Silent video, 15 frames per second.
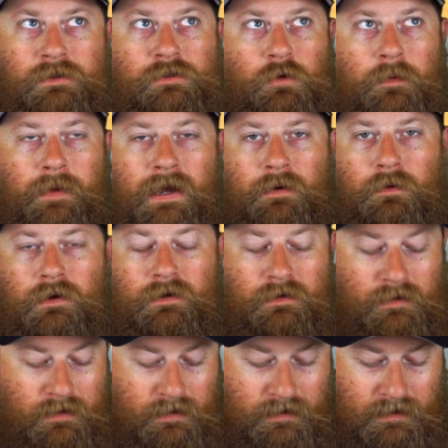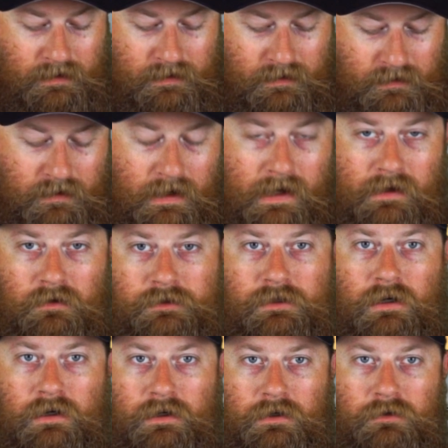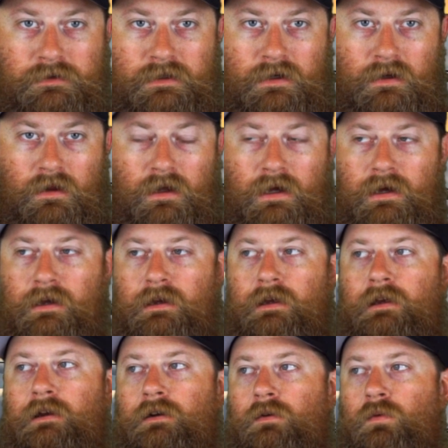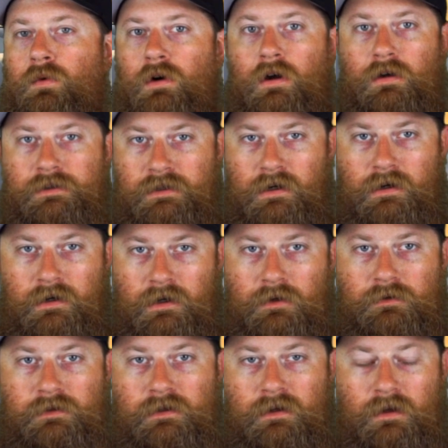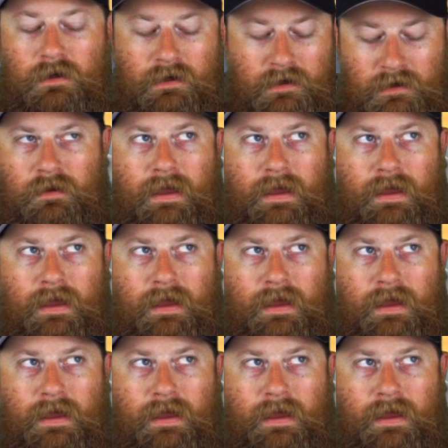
So we made one, and then Kyle started using it a lot, and we're all starting to use it a lot.